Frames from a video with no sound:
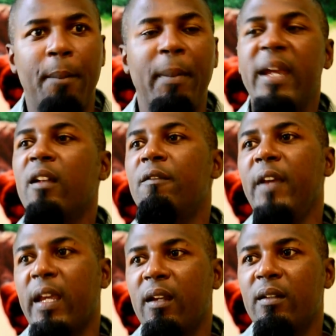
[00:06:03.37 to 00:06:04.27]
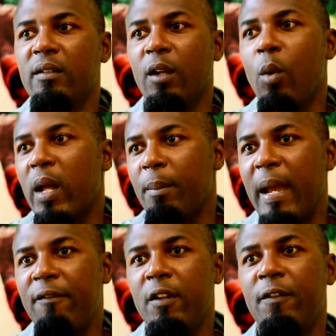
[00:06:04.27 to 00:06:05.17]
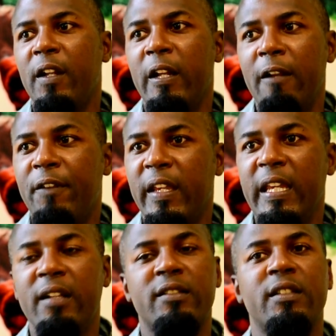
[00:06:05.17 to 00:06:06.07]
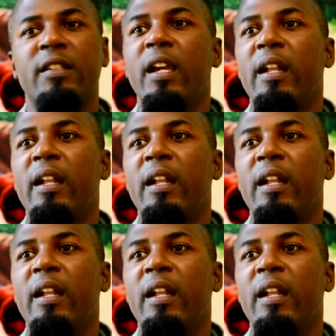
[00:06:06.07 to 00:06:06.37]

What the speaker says: Michael Vick, the quarterback for the Philadelphia Eagles, is here